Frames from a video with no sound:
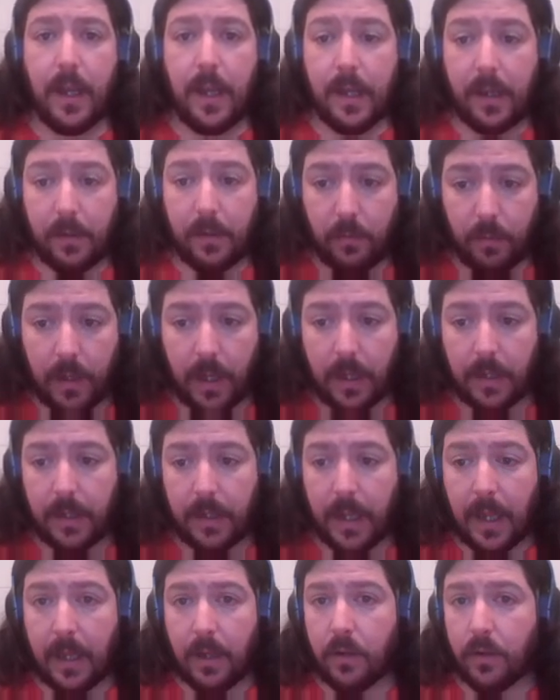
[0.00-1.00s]
that can
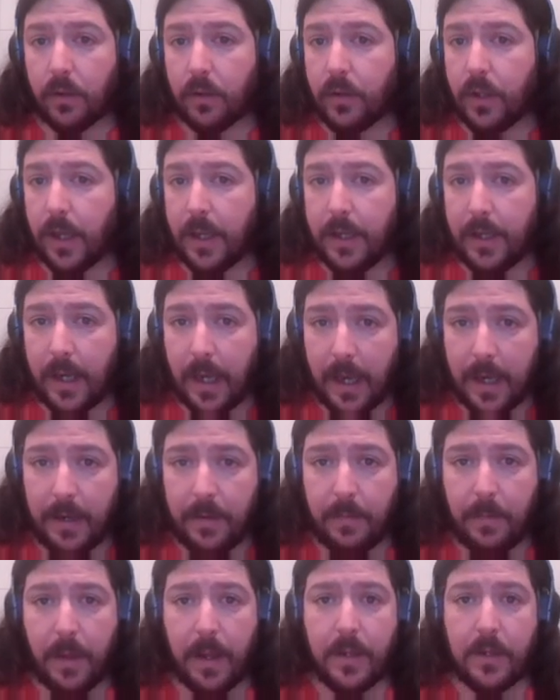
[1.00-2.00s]
contain
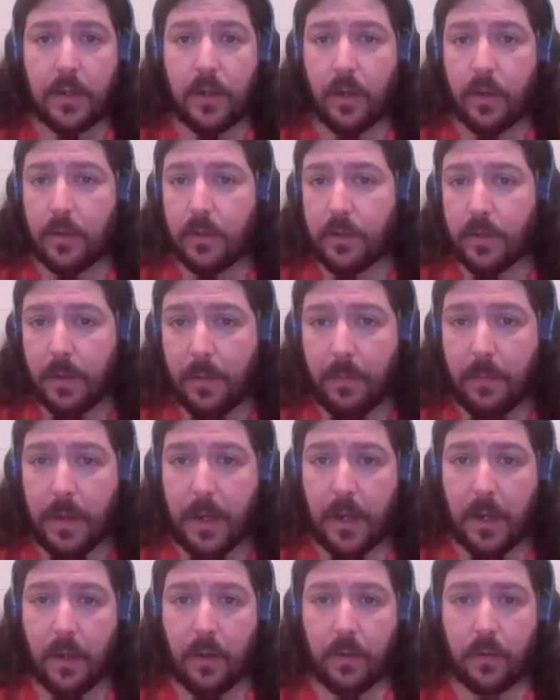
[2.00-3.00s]
animations and
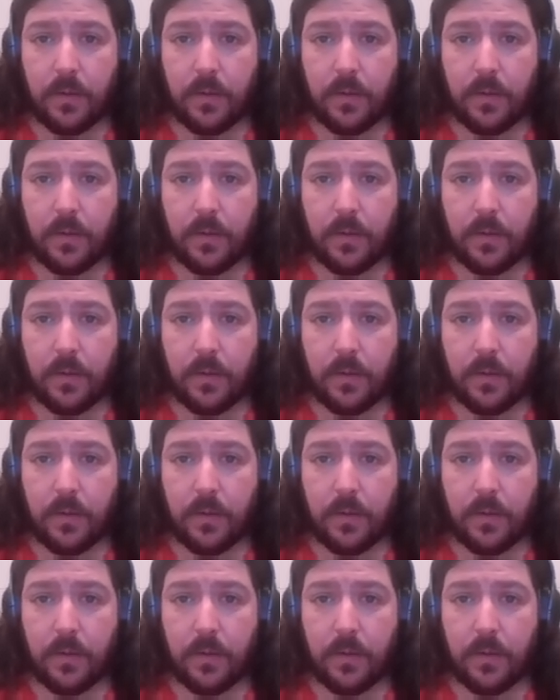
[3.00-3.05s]
videos.